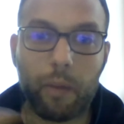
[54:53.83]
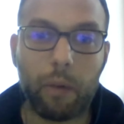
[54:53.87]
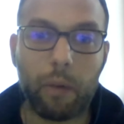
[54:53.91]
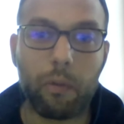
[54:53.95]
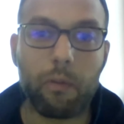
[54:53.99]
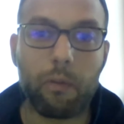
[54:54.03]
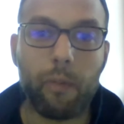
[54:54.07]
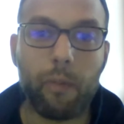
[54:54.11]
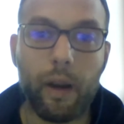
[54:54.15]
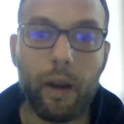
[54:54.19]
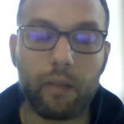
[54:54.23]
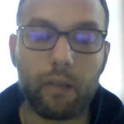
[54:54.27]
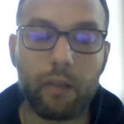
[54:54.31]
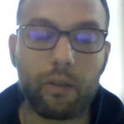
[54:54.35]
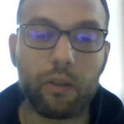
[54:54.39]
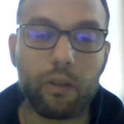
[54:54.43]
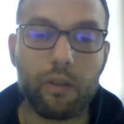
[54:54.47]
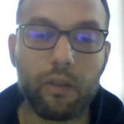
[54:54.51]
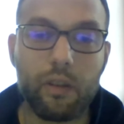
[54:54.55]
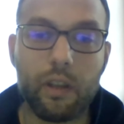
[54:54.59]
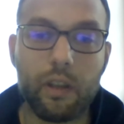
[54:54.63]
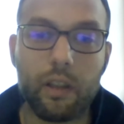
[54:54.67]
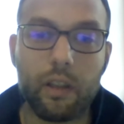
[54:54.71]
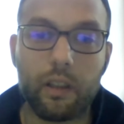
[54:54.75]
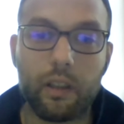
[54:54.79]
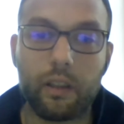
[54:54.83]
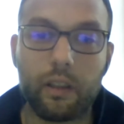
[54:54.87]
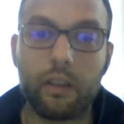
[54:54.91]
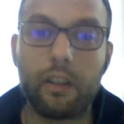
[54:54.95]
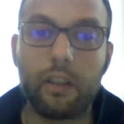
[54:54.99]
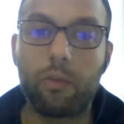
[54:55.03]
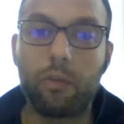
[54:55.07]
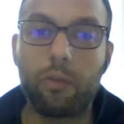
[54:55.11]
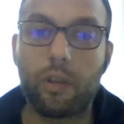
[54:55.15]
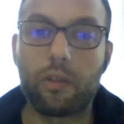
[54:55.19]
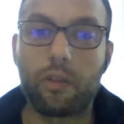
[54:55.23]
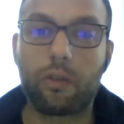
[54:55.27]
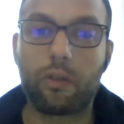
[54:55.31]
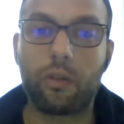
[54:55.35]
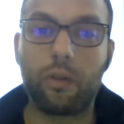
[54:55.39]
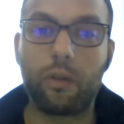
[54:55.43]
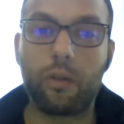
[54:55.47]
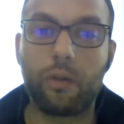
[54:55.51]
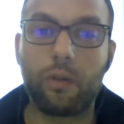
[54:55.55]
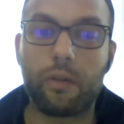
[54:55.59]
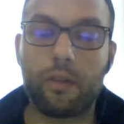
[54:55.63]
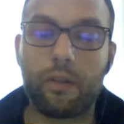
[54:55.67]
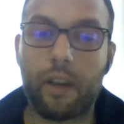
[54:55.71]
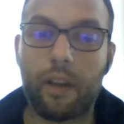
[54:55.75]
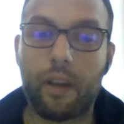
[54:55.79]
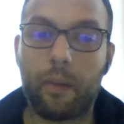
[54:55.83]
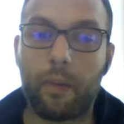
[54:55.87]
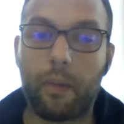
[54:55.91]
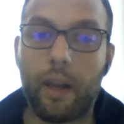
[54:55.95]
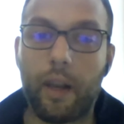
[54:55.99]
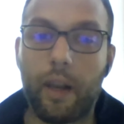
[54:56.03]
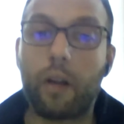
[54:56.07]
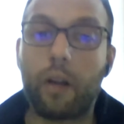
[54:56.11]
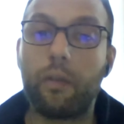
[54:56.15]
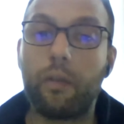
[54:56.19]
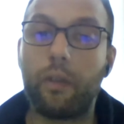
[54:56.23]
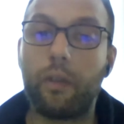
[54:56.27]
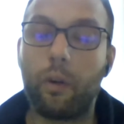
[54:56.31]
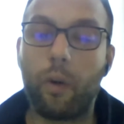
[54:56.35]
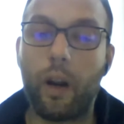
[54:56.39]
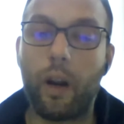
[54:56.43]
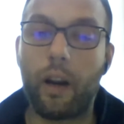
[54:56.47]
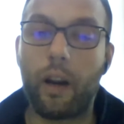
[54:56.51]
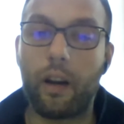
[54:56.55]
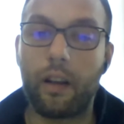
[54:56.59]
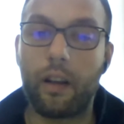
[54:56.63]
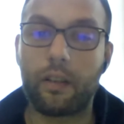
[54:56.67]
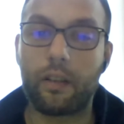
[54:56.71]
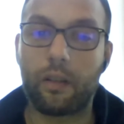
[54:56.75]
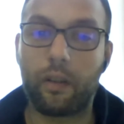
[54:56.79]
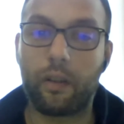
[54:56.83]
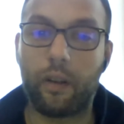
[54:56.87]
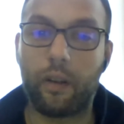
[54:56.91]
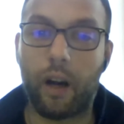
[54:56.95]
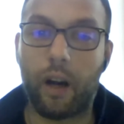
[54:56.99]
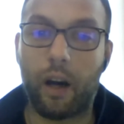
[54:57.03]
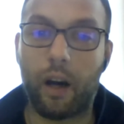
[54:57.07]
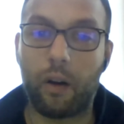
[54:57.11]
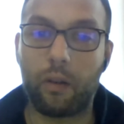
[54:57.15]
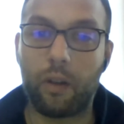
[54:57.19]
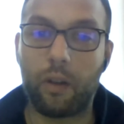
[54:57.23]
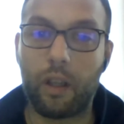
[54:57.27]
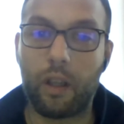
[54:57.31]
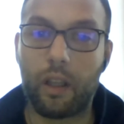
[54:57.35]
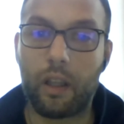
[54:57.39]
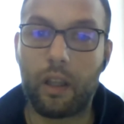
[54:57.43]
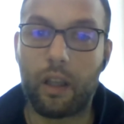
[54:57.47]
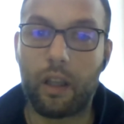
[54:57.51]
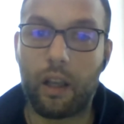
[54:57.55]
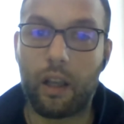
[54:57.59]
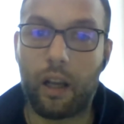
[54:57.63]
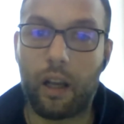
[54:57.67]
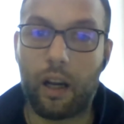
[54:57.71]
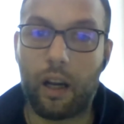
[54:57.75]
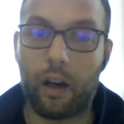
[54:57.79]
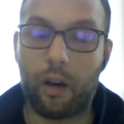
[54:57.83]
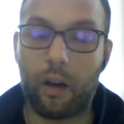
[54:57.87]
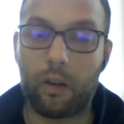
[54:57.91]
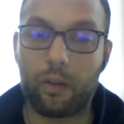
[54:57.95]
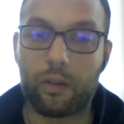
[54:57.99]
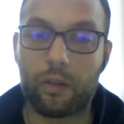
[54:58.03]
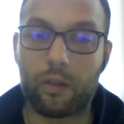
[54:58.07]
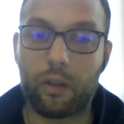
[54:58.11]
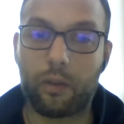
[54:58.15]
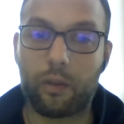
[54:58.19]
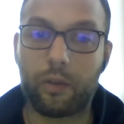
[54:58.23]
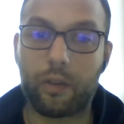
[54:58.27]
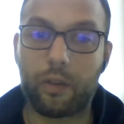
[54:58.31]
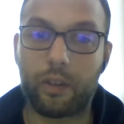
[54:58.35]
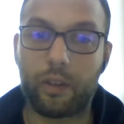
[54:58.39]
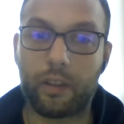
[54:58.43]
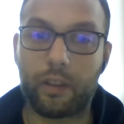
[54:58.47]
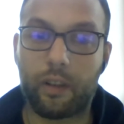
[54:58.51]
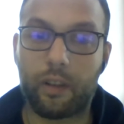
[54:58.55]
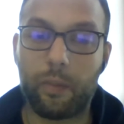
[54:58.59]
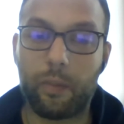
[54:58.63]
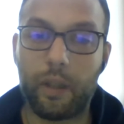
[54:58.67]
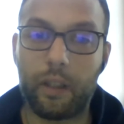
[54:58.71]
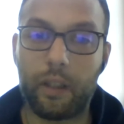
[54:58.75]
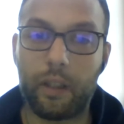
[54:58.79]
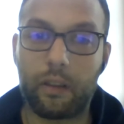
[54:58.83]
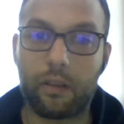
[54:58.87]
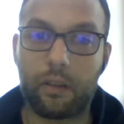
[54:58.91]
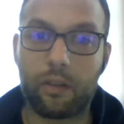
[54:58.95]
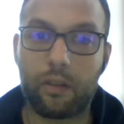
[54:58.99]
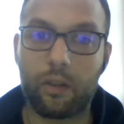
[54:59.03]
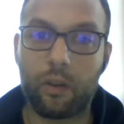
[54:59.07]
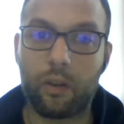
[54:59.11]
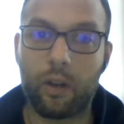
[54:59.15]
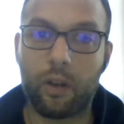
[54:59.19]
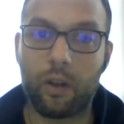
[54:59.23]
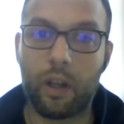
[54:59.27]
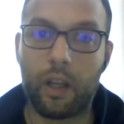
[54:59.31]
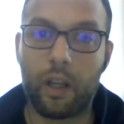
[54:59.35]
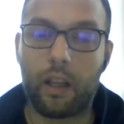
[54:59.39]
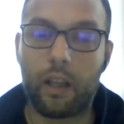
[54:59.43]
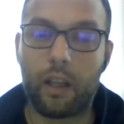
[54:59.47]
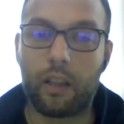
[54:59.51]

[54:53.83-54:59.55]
but we might consider that this was also due to some lack of awareness of how softwares are built. So